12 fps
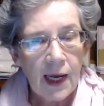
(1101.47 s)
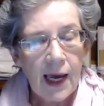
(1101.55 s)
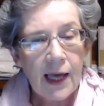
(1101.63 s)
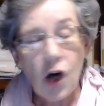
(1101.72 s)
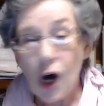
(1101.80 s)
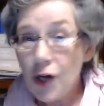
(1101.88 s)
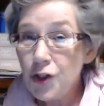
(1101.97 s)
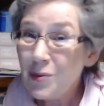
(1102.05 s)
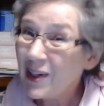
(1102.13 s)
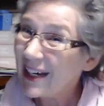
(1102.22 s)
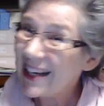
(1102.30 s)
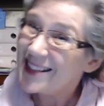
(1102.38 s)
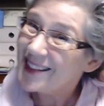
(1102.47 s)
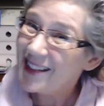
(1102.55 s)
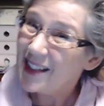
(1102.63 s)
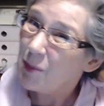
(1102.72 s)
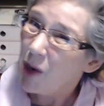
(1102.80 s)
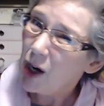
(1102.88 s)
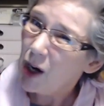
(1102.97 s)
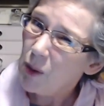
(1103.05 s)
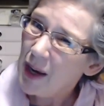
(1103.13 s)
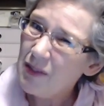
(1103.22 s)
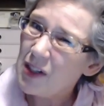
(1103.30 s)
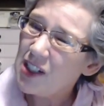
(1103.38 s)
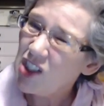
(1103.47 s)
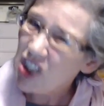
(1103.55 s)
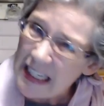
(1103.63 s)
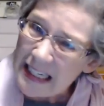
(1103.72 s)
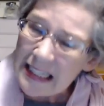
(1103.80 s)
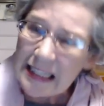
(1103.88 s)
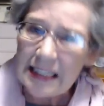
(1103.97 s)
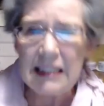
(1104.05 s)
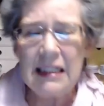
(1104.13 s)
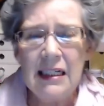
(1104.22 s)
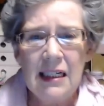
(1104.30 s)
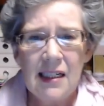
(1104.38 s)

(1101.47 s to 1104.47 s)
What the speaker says: And I do my custard in the microwave. I cheat.